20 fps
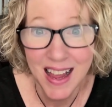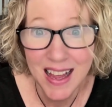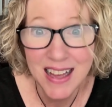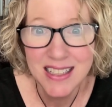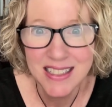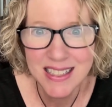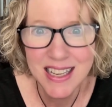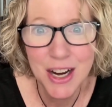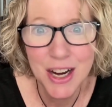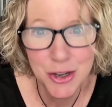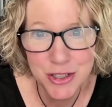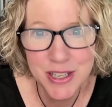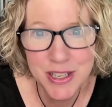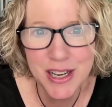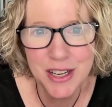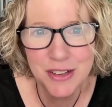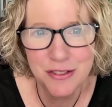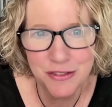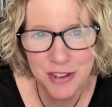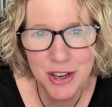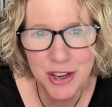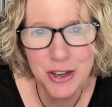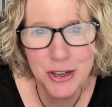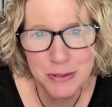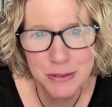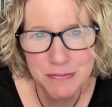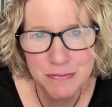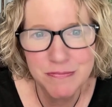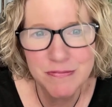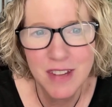Scarcity and
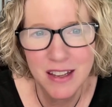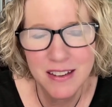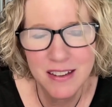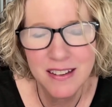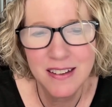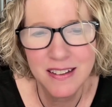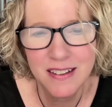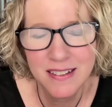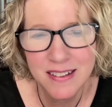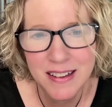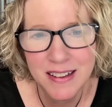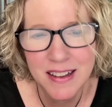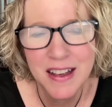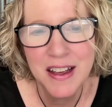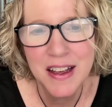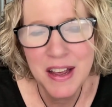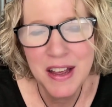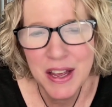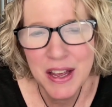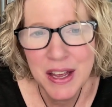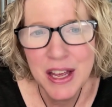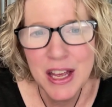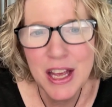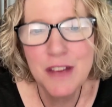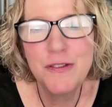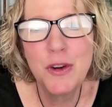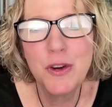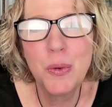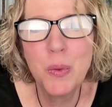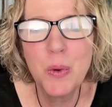fear.
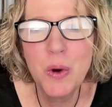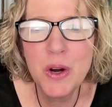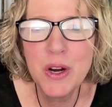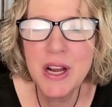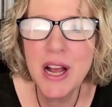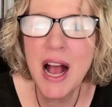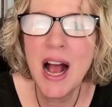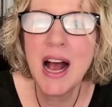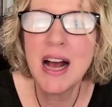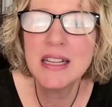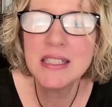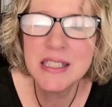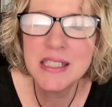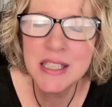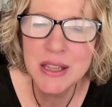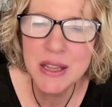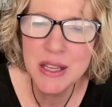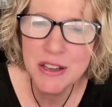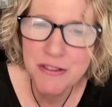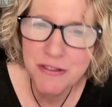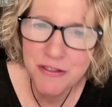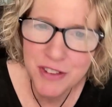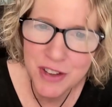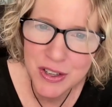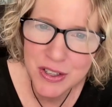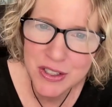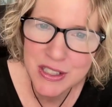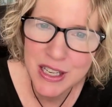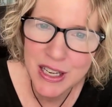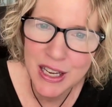If your work constantly
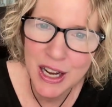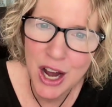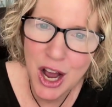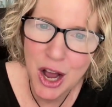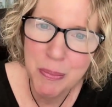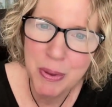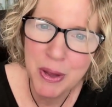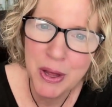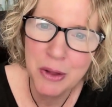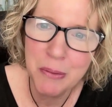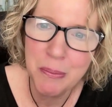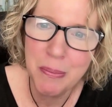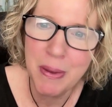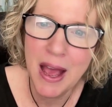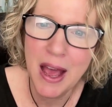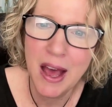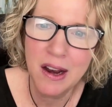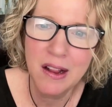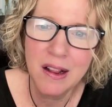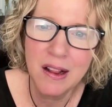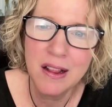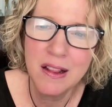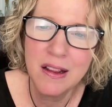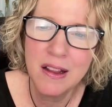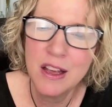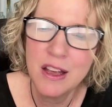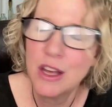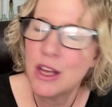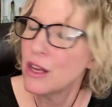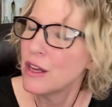feels like an uphill battle,
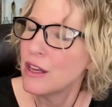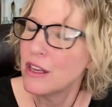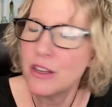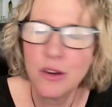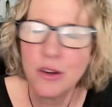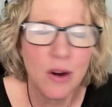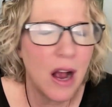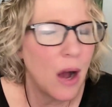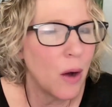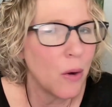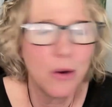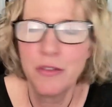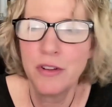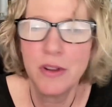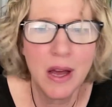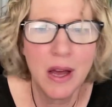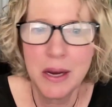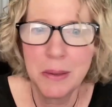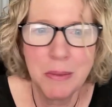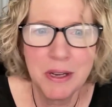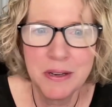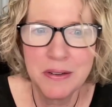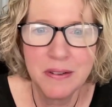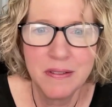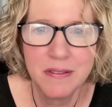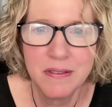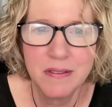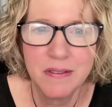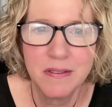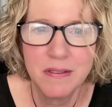you're out of alignment.
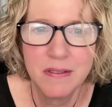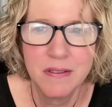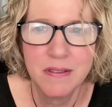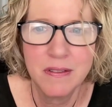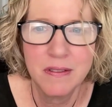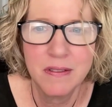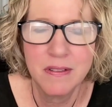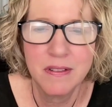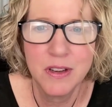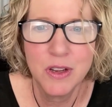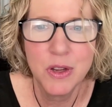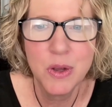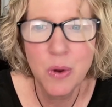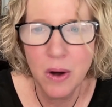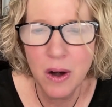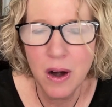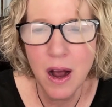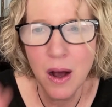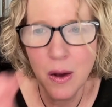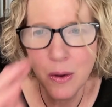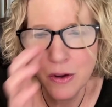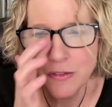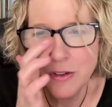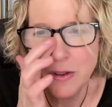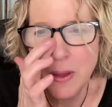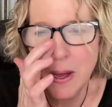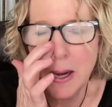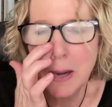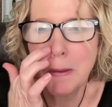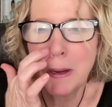You are out of
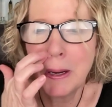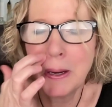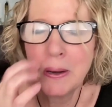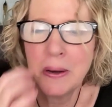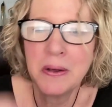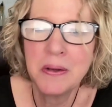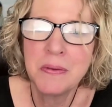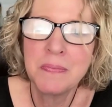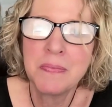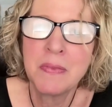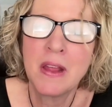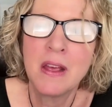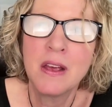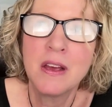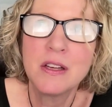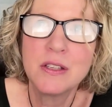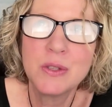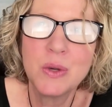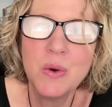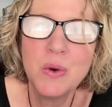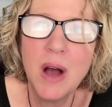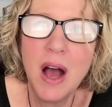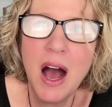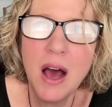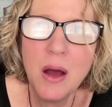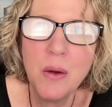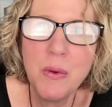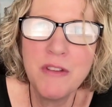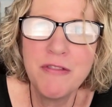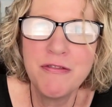alignment. So
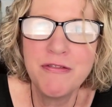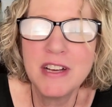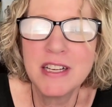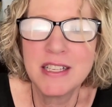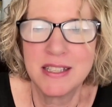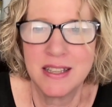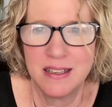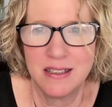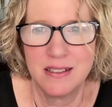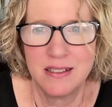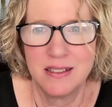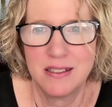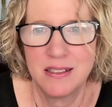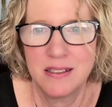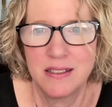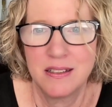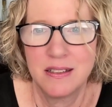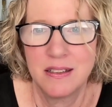how do we fix this?